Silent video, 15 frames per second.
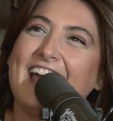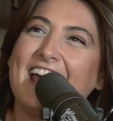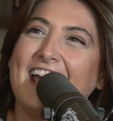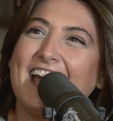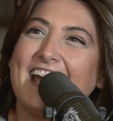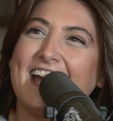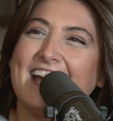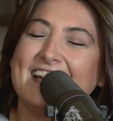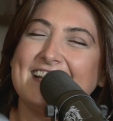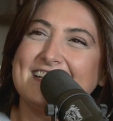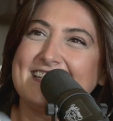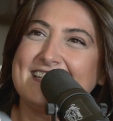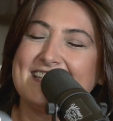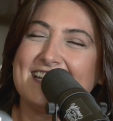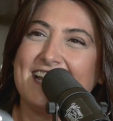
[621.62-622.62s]
And
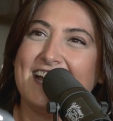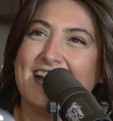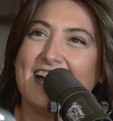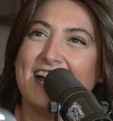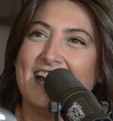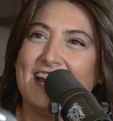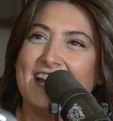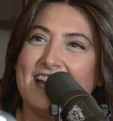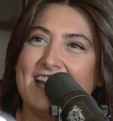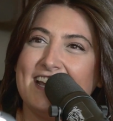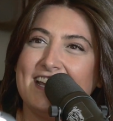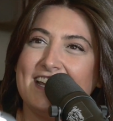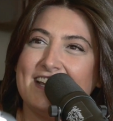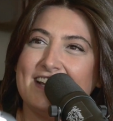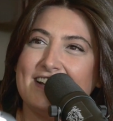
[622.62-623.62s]

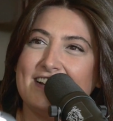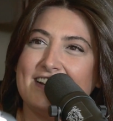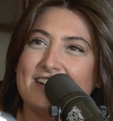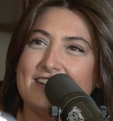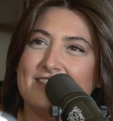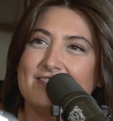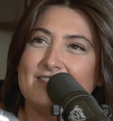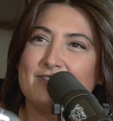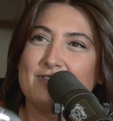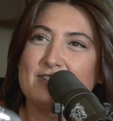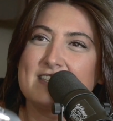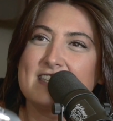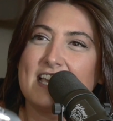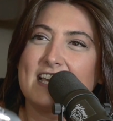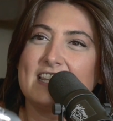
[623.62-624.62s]
I
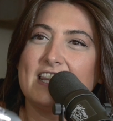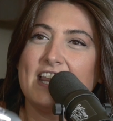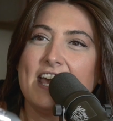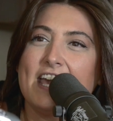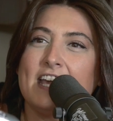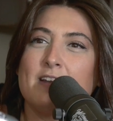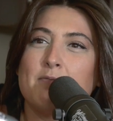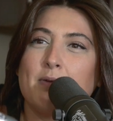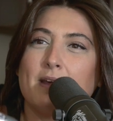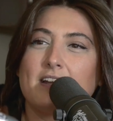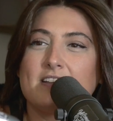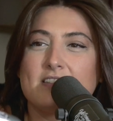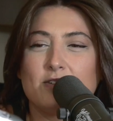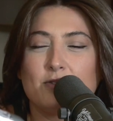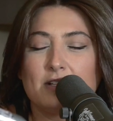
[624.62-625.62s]
was like laying in bed
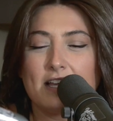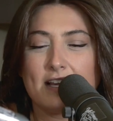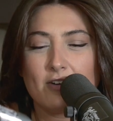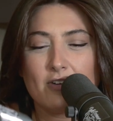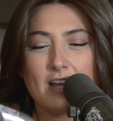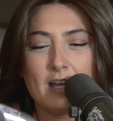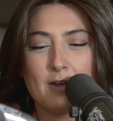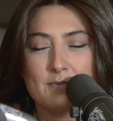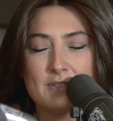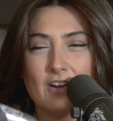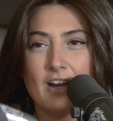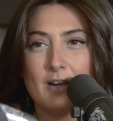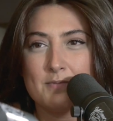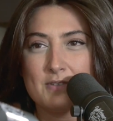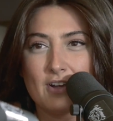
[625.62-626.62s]
because you were like, okay, I'm
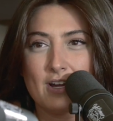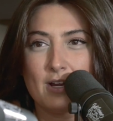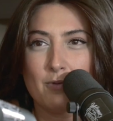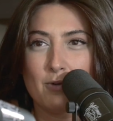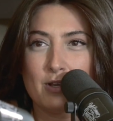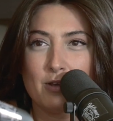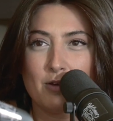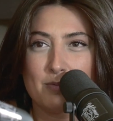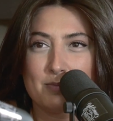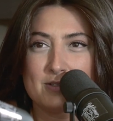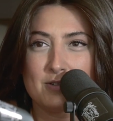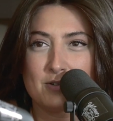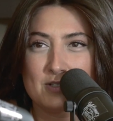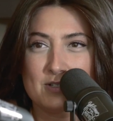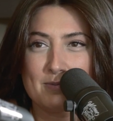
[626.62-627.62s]
sorry I woke you up
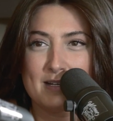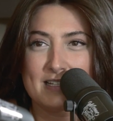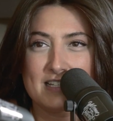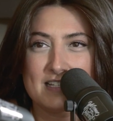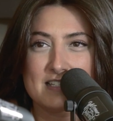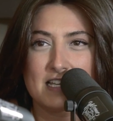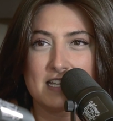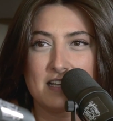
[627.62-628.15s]
and told you about this.